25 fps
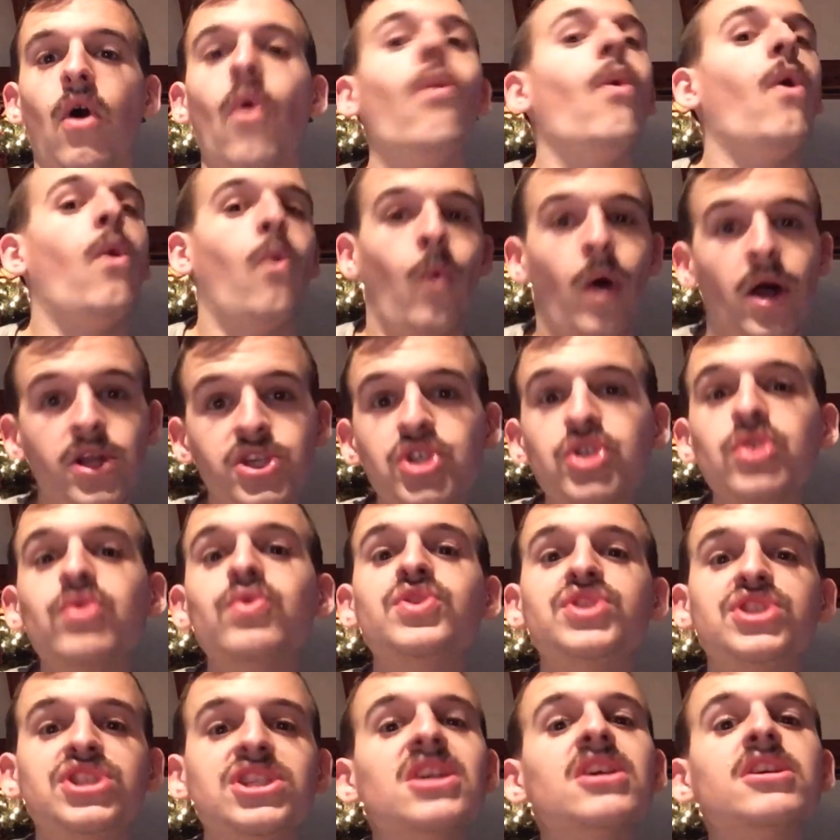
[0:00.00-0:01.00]
Well, once
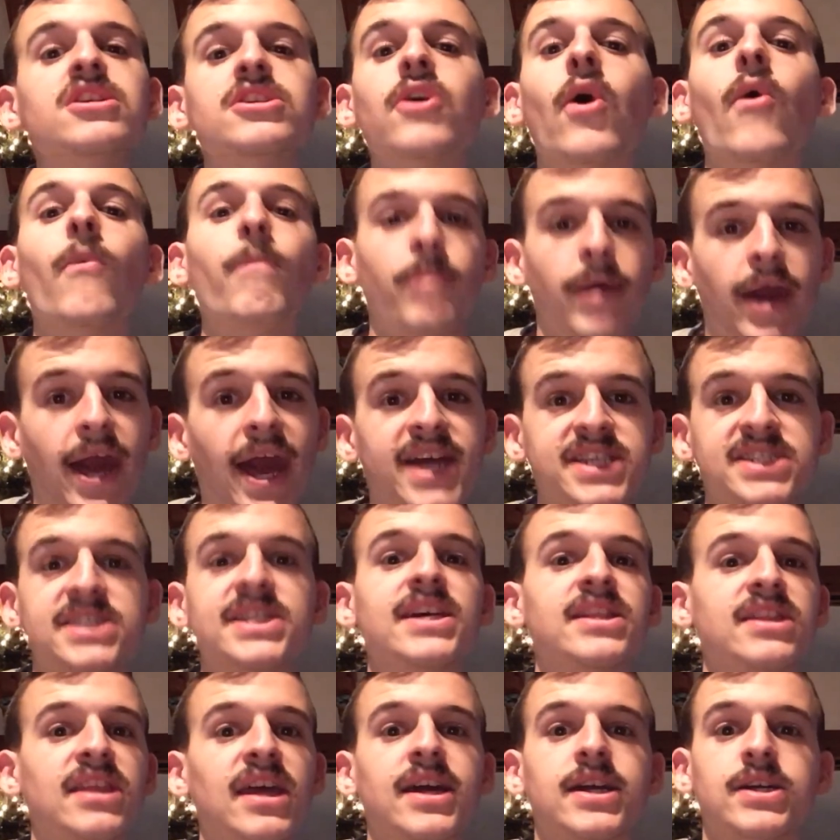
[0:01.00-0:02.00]
you see it go past
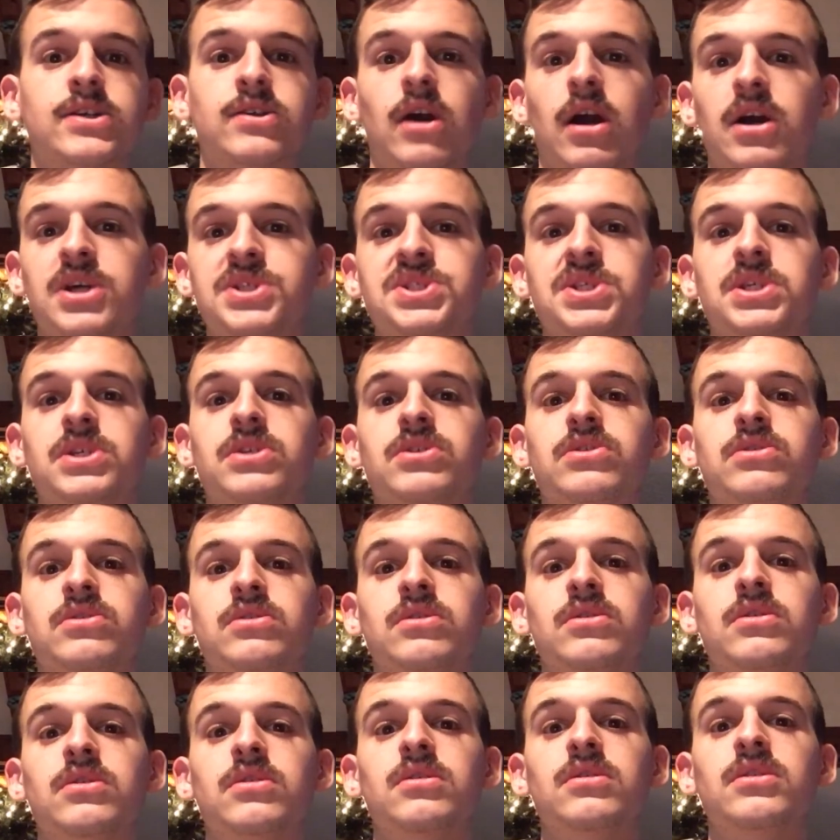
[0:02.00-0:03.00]
at that crossing,
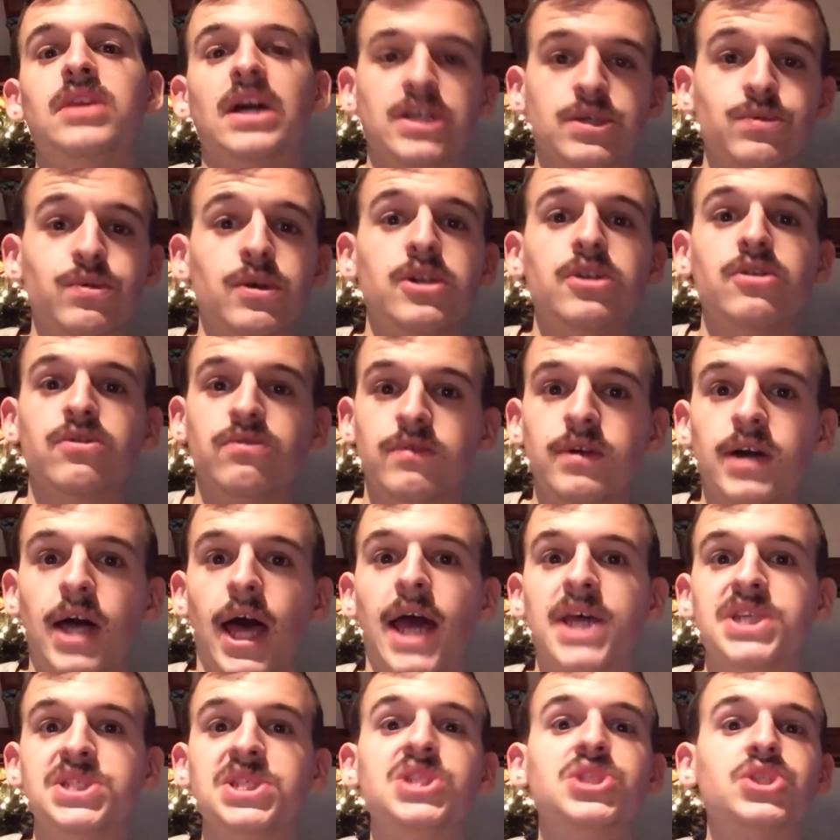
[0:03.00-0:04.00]
that's when you
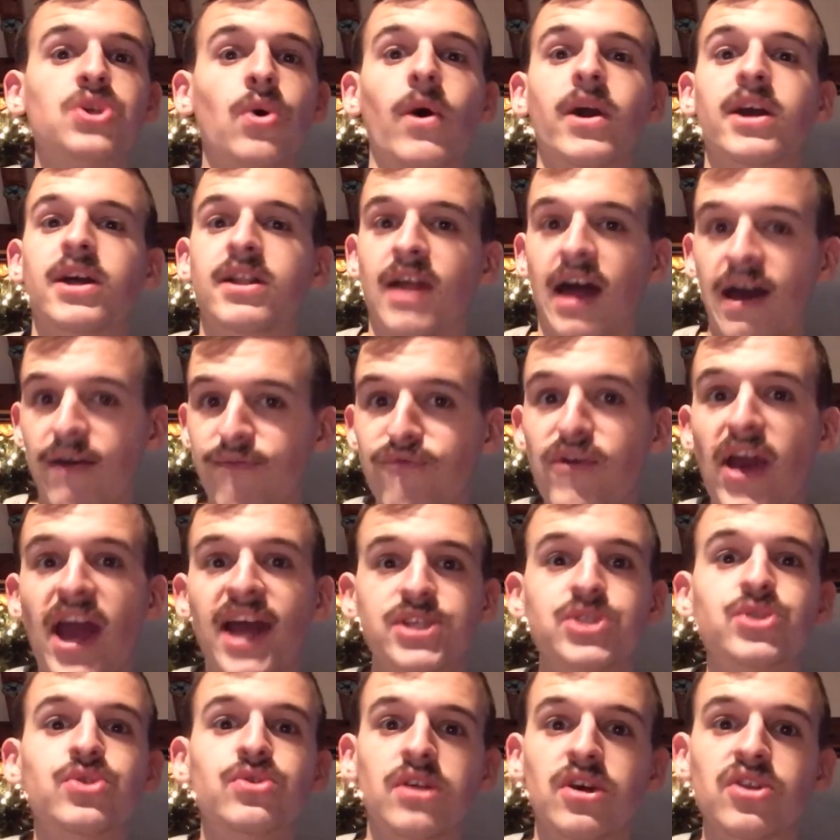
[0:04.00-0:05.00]
realize it's going a lot
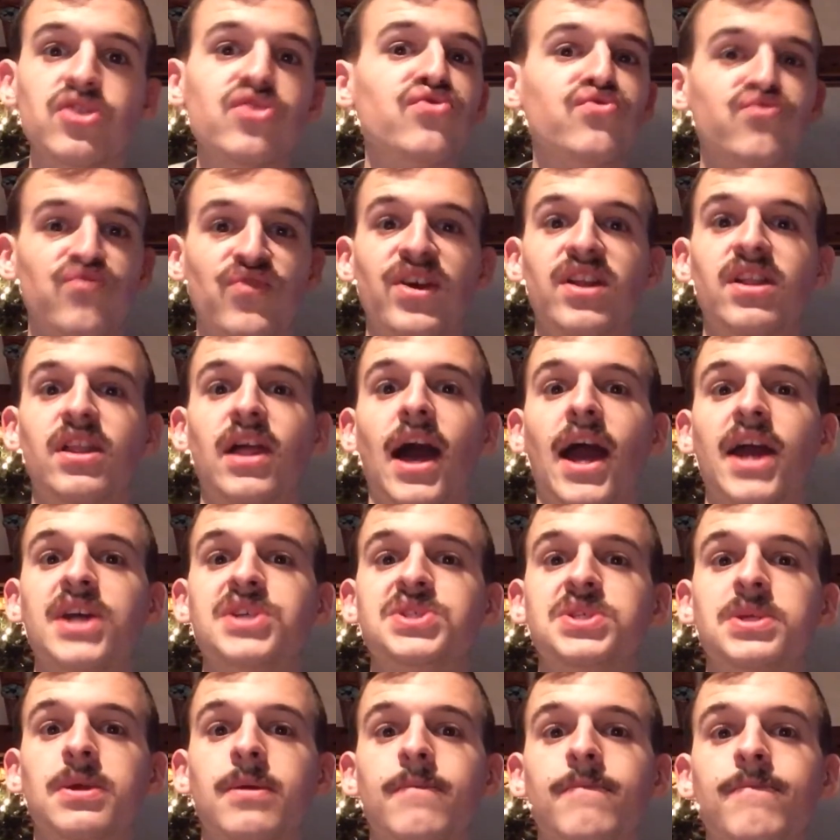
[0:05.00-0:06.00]
faster than you
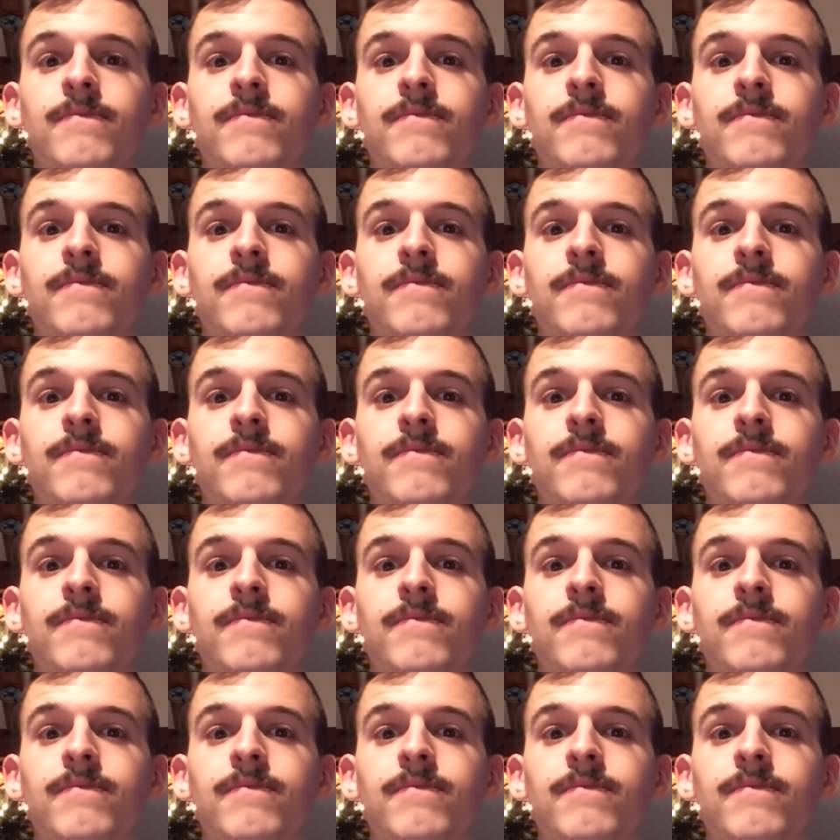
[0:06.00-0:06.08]
realized.